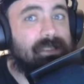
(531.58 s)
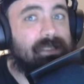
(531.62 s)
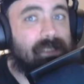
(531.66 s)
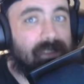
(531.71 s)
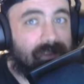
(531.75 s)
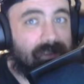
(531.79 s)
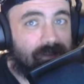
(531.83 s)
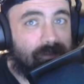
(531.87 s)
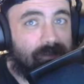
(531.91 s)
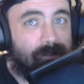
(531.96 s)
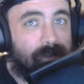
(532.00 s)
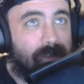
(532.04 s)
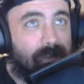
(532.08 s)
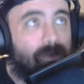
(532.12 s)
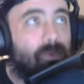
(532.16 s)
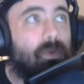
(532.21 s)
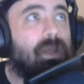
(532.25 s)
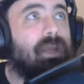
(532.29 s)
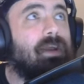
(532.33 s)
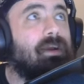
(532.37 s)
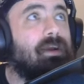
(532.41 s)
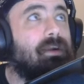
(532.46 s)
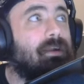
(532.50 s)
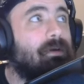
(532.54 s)
get a little bit
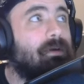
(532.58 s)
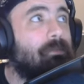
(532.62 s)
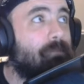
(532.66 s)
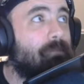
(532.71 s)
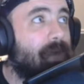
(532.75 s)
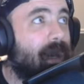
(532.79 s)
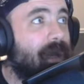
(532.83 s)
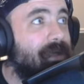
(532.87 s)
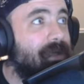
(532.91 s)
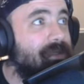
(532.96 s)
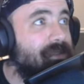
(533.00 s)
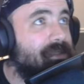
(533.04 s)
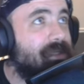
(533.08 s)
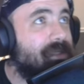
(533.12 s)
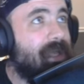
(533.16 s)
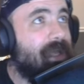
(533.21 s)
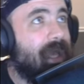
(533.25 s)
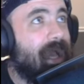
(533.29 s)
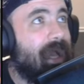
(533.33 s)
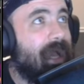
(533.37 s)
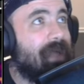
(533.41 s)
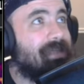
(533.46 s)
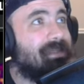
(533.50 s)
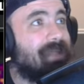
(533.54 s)
weird. Boston
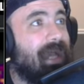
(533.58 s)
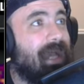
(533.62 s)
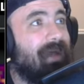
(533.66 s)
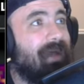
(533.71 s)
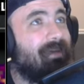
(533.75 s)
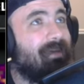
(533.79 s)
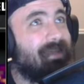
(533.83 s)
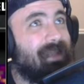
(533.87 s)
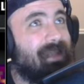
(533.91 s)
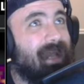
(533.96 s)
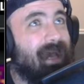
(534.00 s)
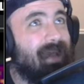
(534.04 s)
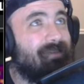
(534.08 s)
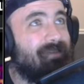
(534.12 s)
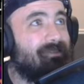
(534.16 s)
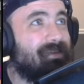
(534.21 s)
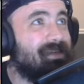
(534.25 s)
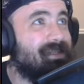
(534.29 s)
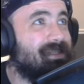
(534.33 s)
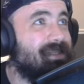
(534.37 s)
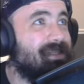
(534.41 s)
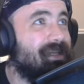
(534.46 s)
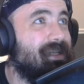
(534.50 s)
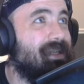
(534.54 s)
has Allen
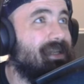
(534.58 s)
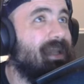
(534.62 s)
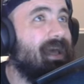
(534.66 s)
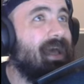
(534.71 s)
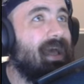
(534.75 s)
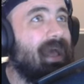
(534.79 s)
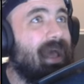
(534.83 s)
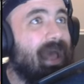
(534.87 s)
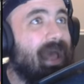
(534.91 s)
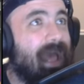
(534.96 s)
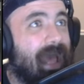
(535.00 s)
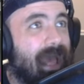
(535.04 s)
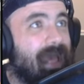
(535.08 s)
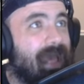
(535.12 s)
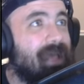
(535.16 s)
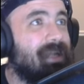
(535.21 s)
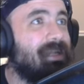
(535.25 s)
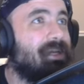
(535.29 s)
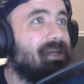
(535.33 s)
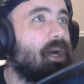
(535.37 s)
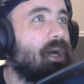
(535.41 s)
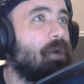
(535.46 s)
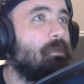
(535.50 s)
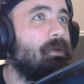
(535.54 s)
Iverson
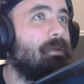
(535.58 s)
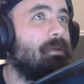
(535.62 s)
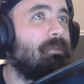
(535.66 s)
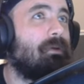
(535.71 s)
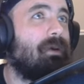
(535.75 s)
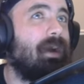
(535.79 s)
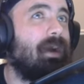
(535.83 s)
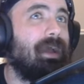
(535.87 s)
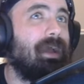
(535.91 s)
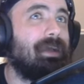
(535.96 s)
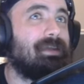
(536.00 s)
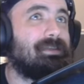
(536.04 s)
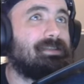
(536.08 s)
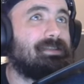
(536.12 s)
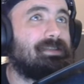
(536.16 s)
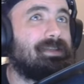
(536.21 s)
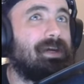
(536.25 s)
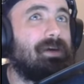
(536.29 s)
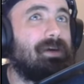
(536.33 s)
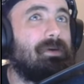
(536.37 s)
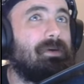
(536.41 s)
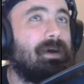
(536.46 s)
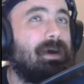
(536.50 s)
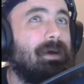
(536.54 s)
and Kobe Bryant.
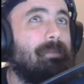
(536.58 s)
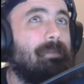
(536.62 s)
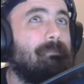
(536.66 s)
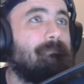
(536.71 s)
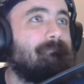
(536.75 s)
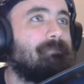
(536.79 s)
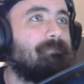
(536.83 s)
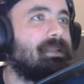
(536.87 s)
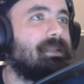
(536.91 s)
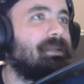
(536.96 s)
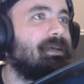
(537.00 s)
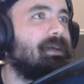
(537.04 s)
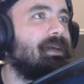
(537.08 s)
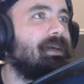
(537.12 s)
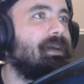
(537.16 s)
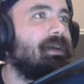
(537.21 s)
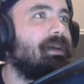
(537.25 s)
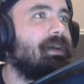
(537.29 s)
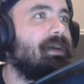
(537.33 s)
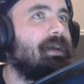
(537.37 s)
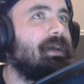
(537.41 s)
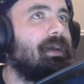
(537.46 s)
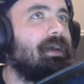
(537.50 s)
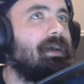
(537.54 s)
So
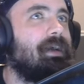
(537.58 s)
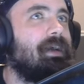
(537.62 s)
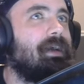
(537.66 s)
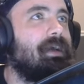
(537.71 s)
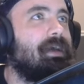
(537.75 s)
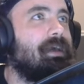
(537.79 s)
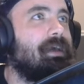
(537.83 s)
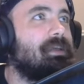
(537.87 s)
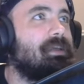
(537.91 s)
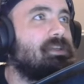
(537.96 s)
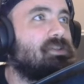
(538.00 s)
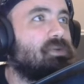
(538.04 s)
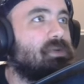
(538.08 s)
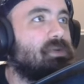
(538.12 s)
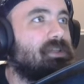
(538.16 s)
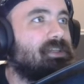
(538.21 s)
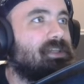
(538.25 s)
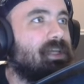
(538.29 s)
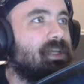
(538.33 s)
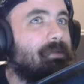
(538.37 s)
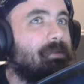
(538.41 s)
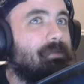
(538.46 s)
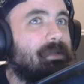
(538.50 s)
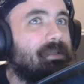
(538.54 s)
this one's
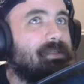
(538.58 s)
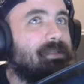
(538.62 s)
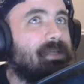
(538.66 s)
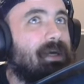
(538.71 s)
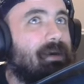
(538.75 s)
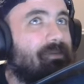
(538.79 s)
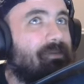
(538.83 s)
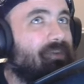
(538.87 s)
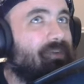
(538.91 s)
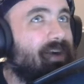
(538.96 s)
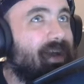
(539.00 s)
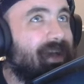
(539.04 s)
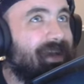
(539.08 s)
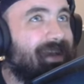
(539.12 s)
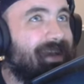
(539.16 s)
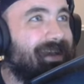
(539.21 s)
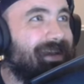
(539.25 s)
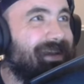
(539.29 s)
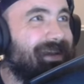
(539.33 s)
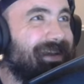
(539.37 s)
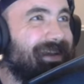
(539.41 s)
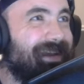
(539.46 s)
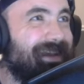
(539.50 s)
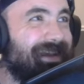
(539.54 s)
going to be tough.
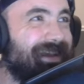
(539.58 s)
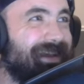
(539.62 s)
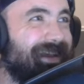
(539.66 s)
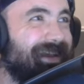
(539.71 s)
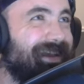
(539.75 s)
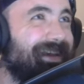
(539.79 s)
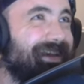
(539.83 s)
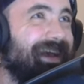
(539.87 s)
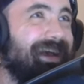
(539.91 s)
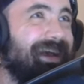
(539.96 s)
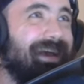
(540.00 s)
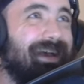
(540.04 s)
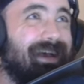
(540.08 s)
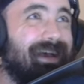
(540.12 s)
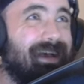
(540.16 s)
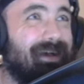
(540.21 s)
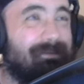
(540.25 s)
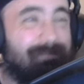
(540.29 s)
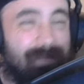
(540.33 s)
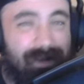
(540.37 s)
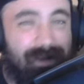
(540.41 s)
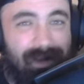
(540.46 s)
But